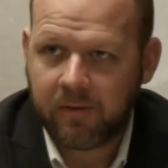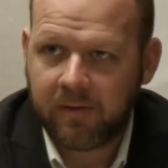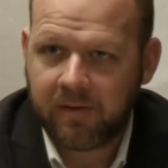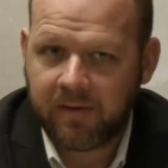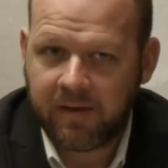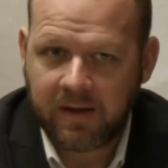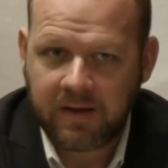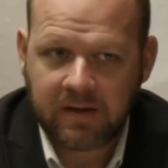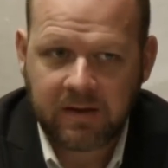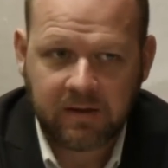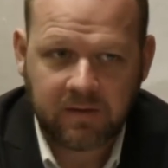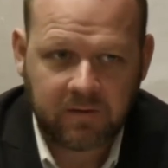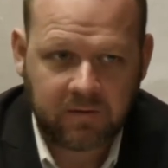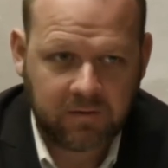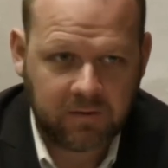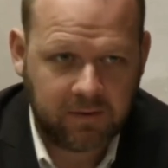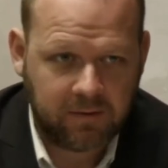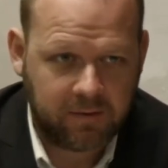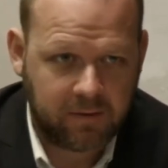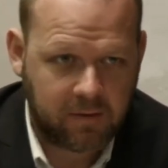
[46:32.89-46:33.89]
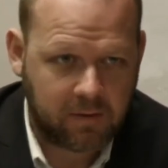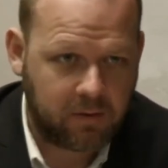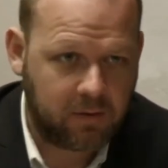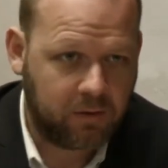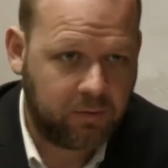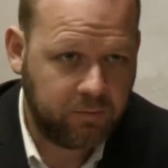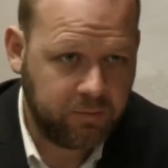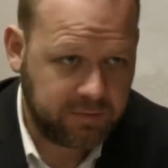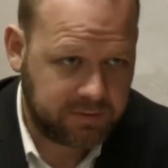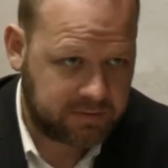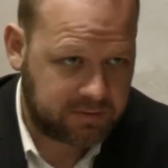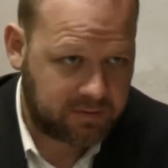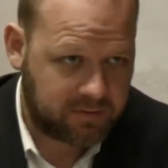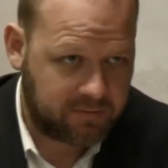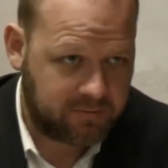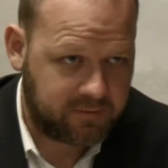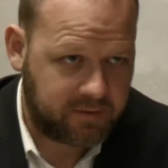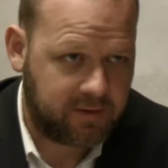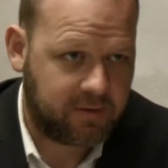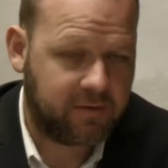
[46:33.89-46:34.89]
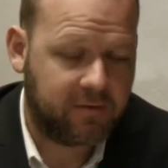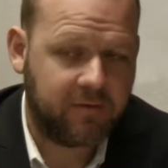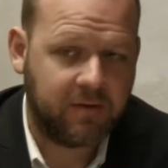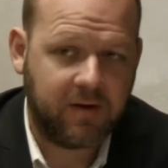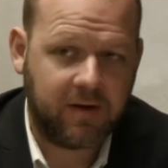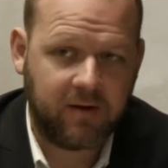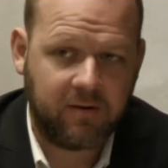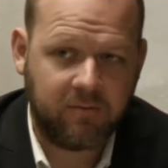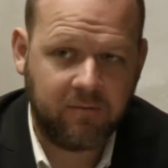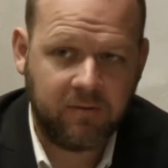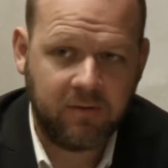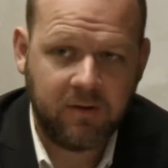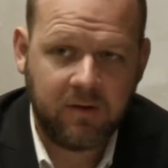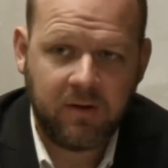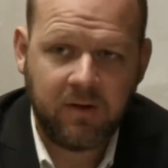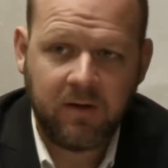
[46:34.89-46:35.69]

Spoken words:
they can send their own surveyor down